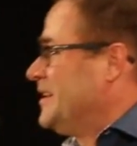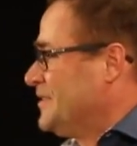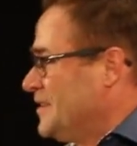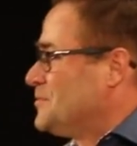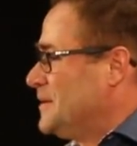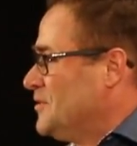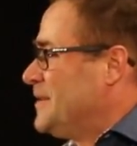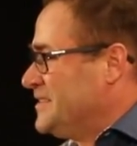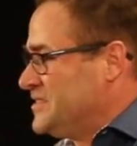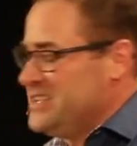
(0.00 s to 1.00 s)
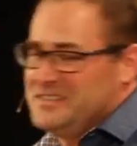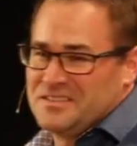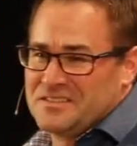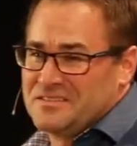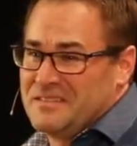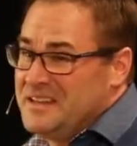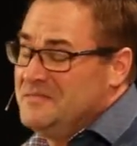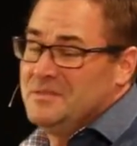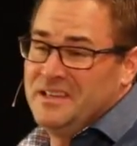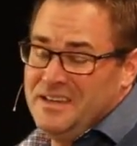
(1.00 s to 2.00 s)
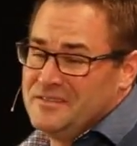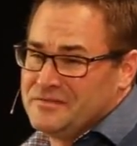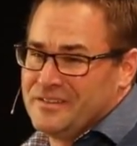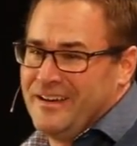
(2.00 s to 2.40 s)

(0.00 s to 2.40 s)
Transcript: telling other people about Jesus. They didn't believe.